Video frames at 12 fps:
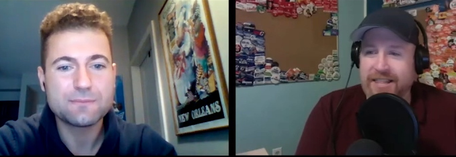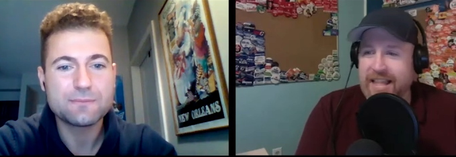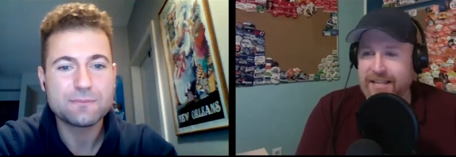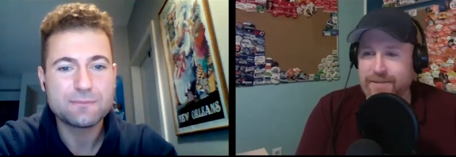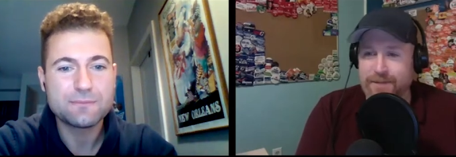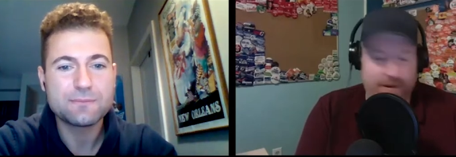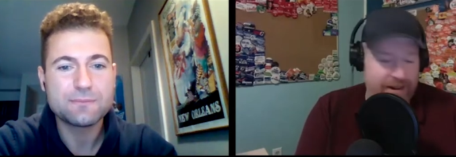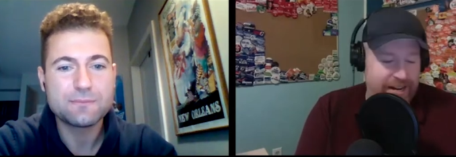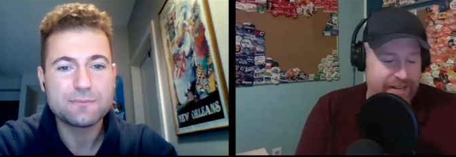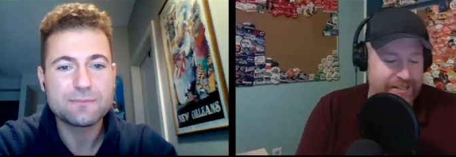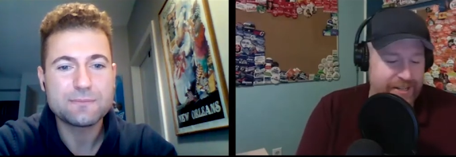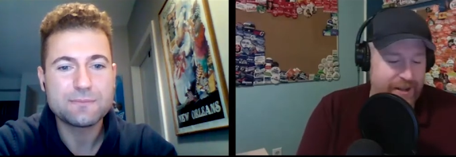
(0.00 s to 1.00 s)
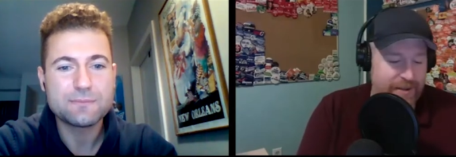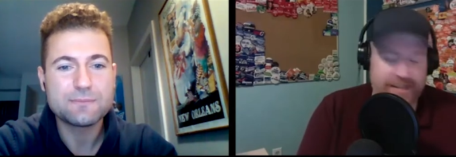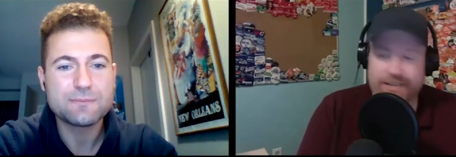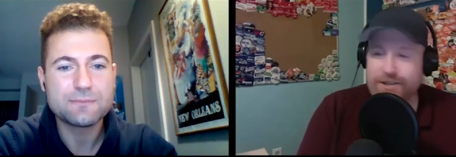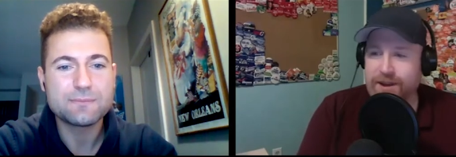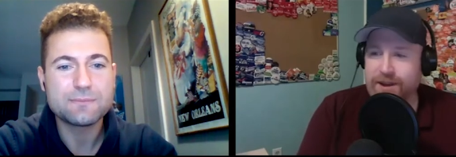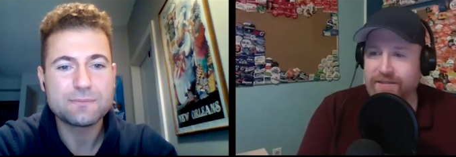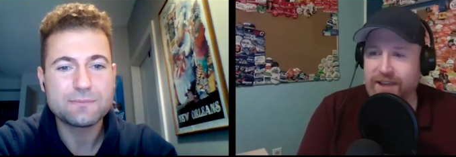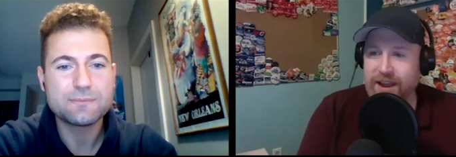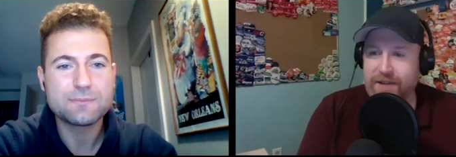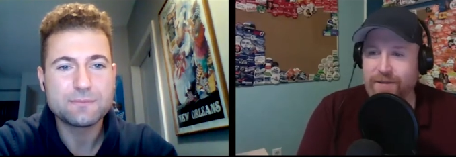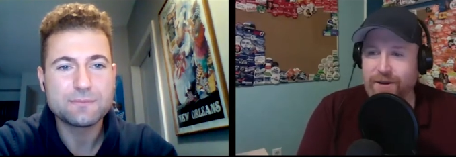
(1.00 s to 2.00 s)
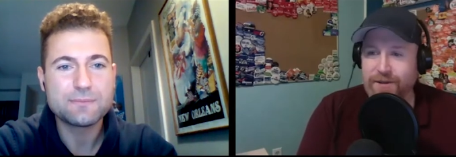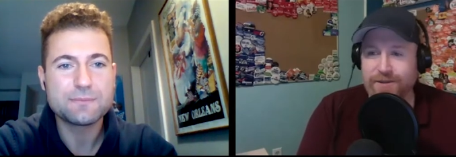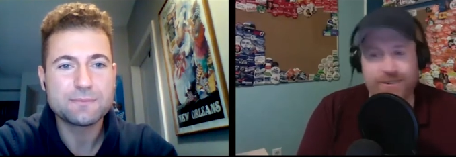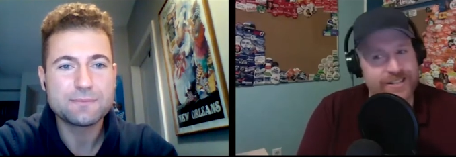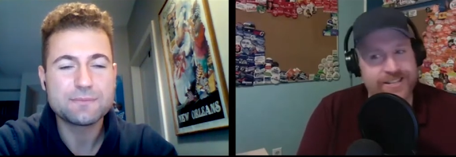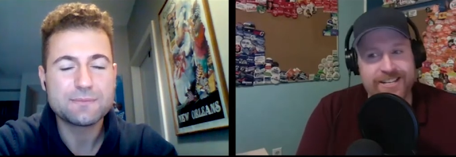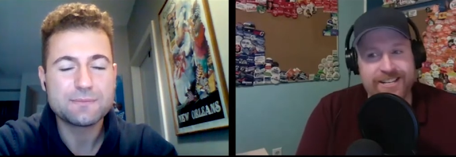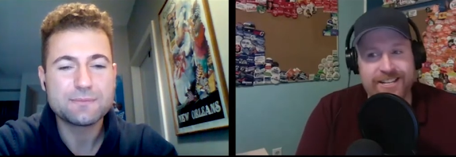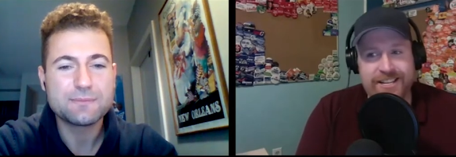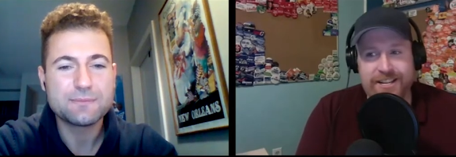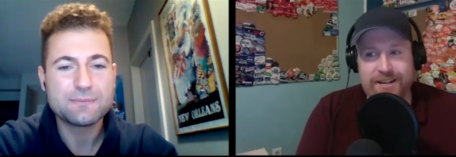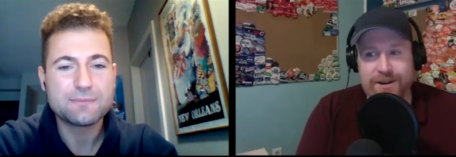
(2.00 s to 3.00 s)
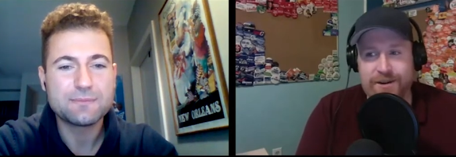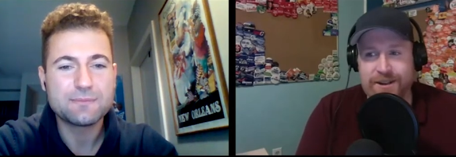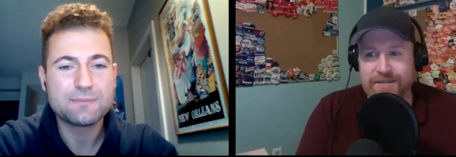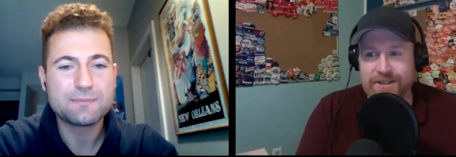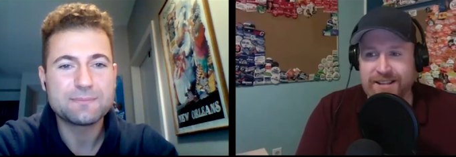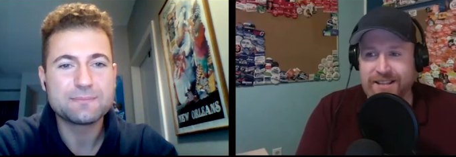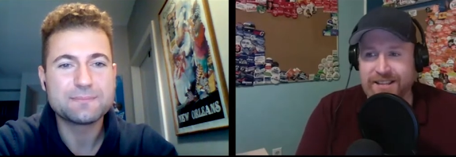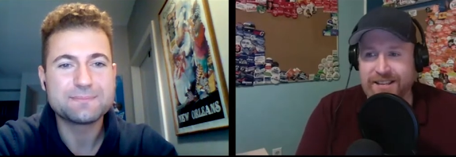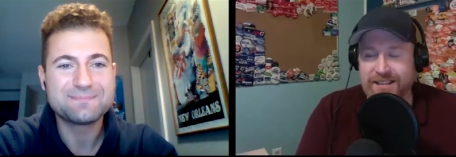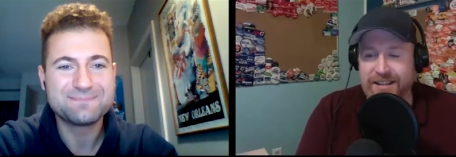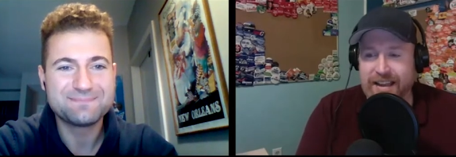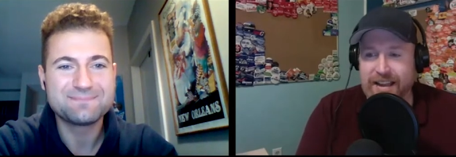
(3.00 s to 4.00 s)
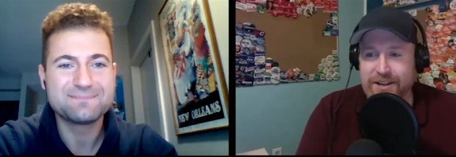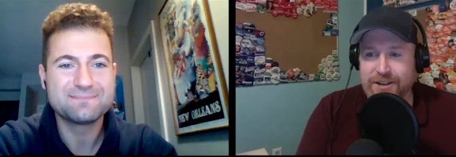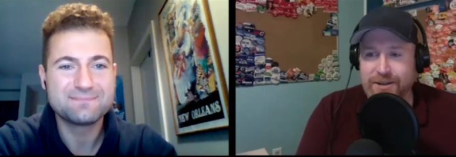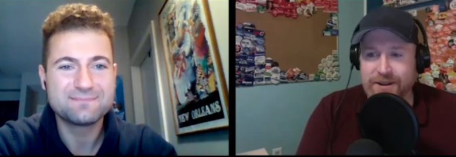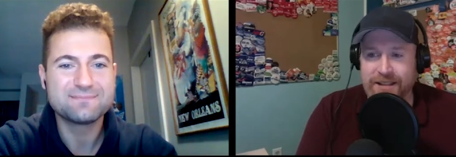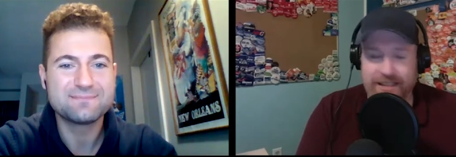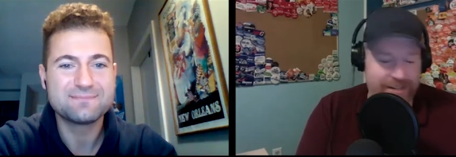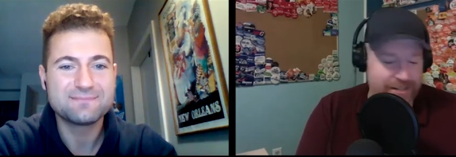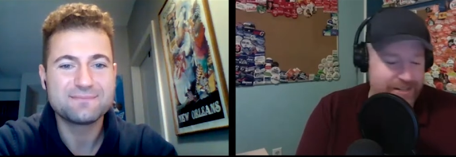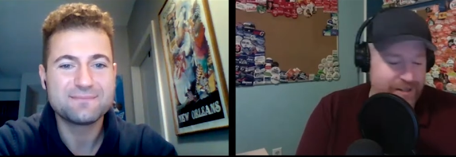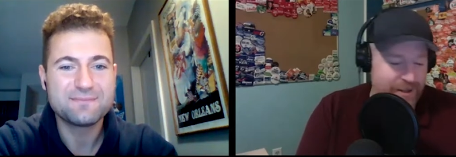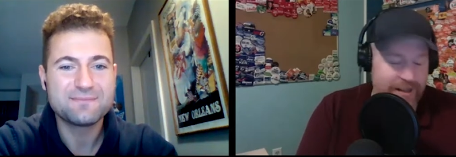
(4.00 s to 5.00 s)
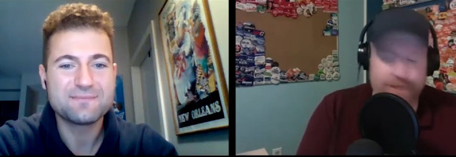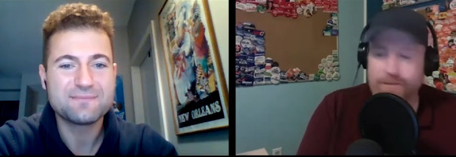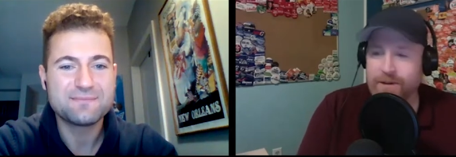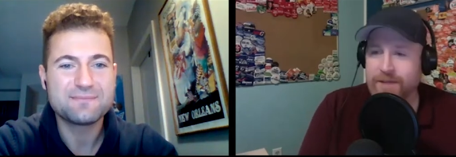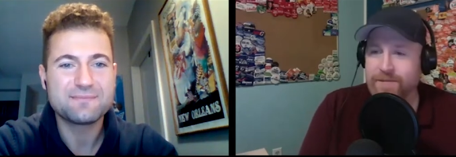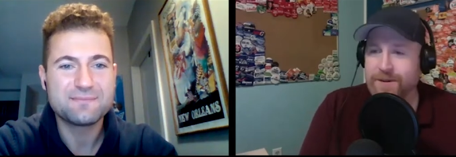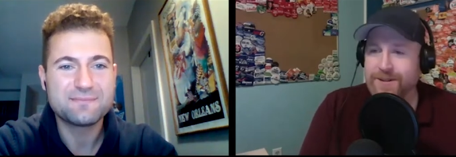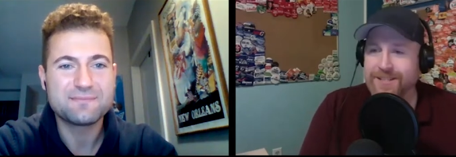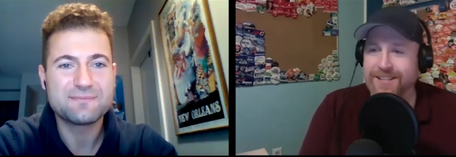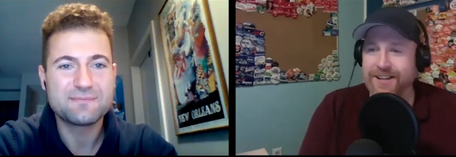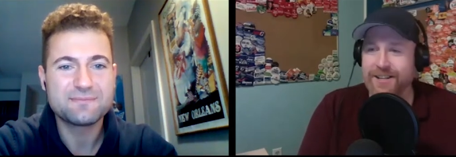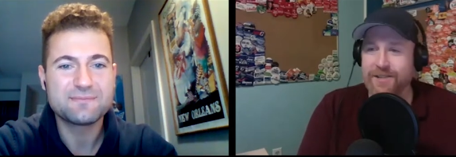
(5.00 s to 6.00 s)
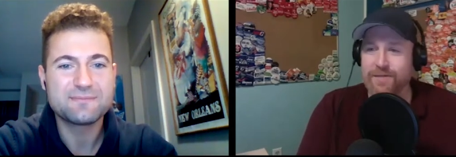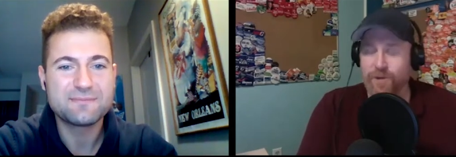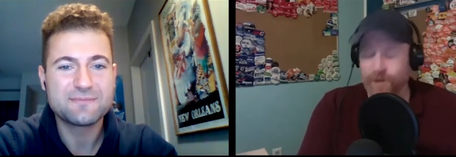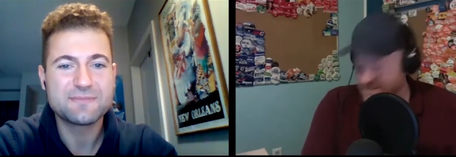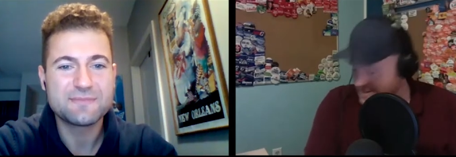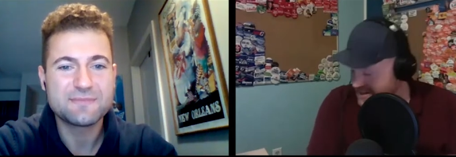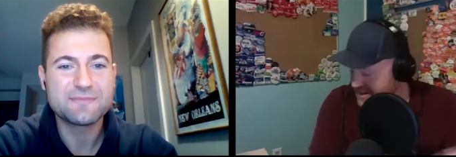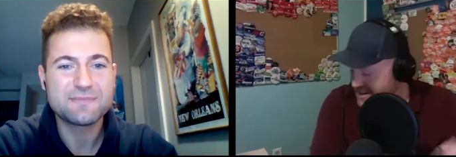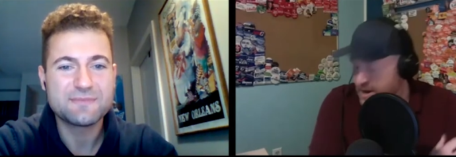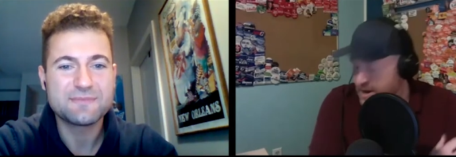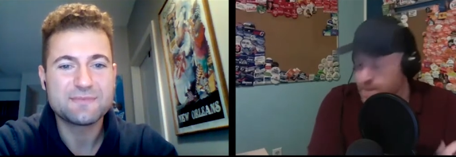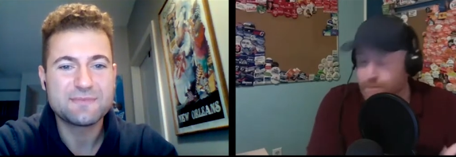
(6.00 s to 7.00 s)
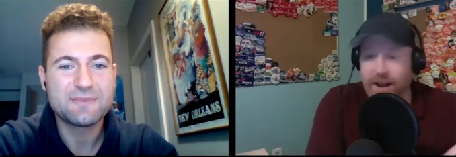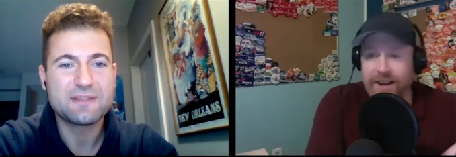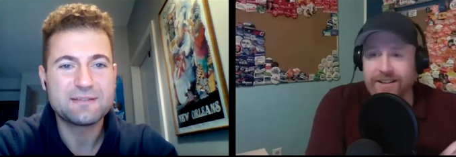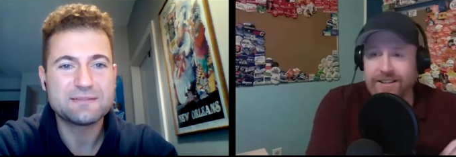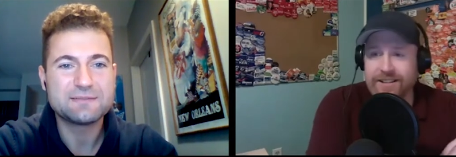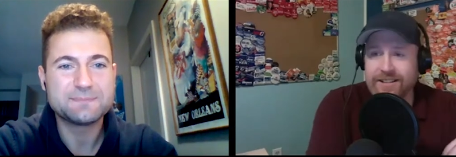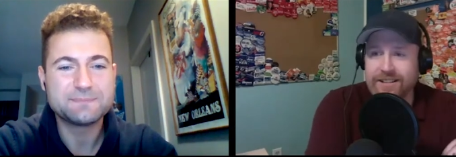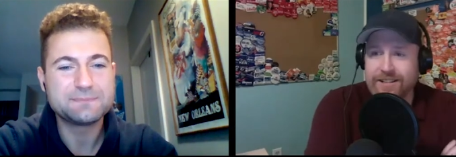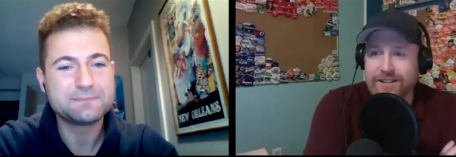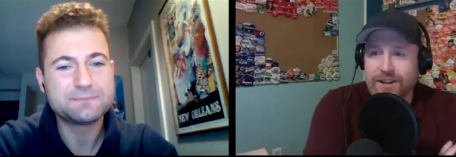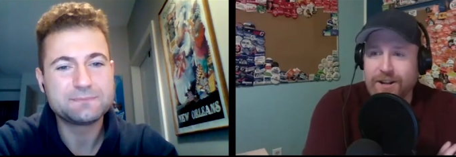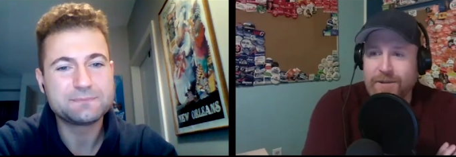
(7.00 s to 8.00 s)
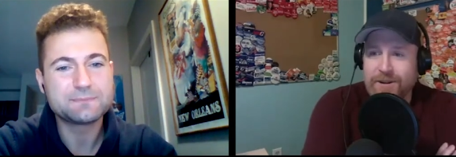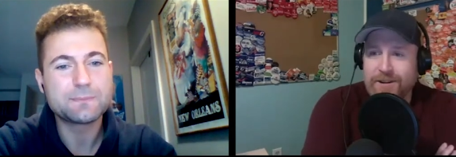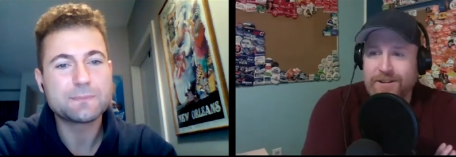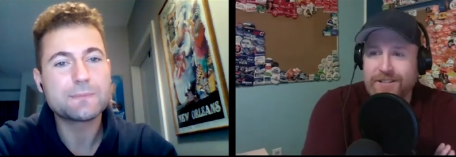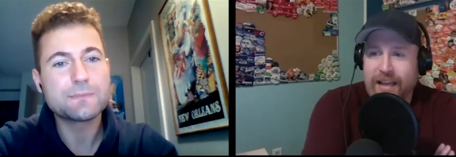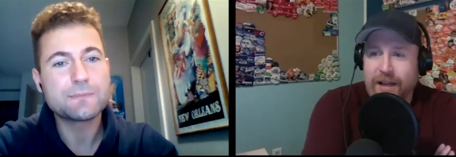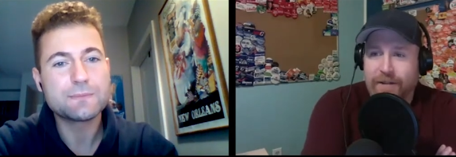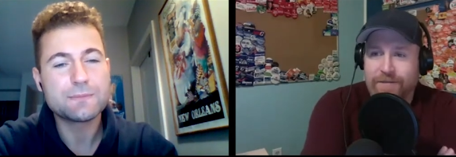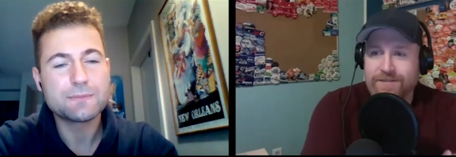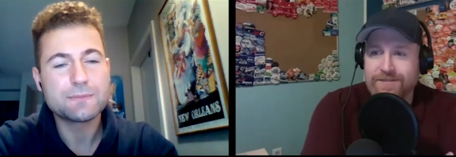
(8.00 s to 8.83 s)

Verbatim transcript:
Speaker 1: that's about it. So unless you have eight votes, you don't have anything, you can't do anything. So that's why I'm focusing on the wards. But let's talk about yourself.